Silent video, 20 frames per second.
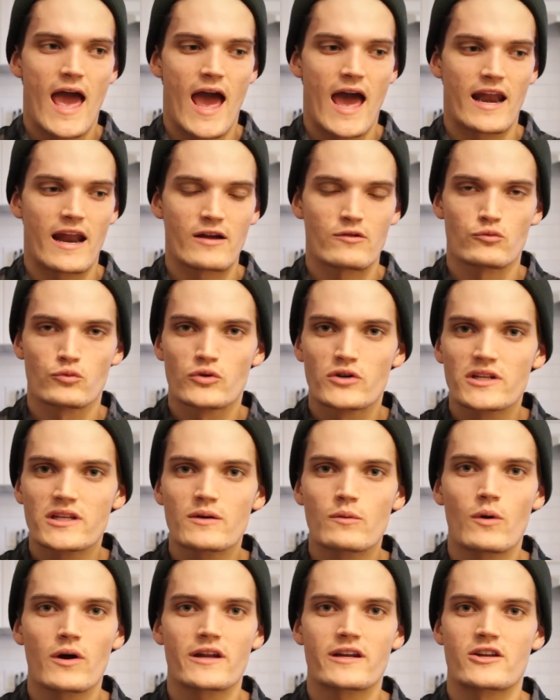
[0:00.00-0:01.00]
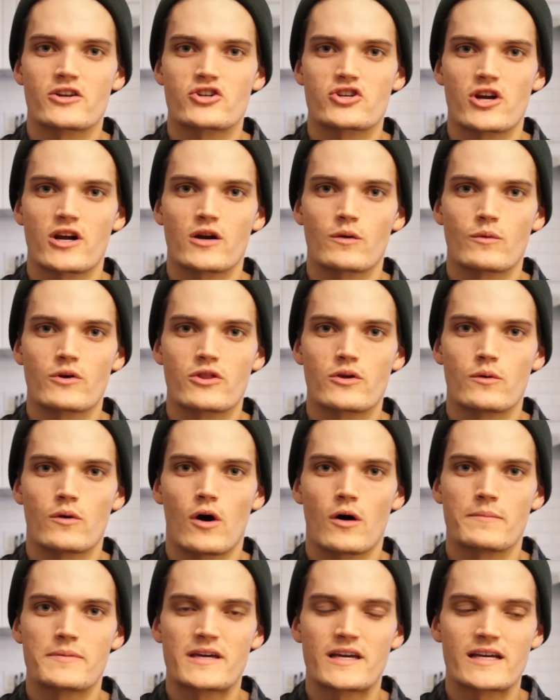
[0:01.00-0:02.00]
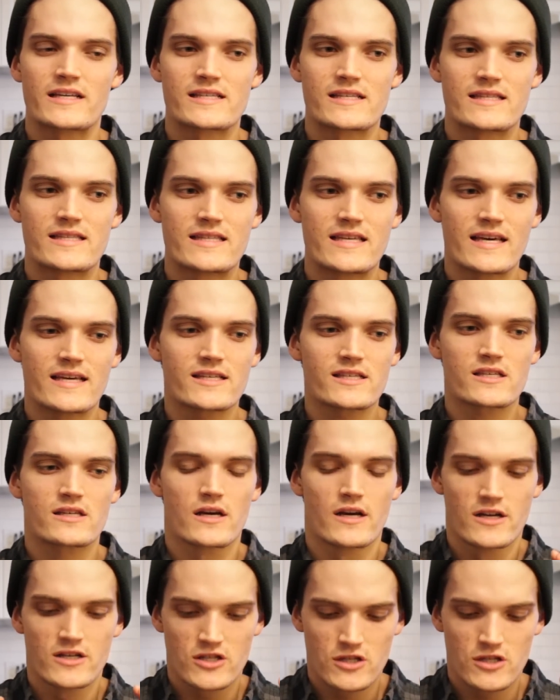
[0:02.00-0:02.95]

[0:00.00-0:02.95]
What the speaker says: and I really wanted to share it with you all because this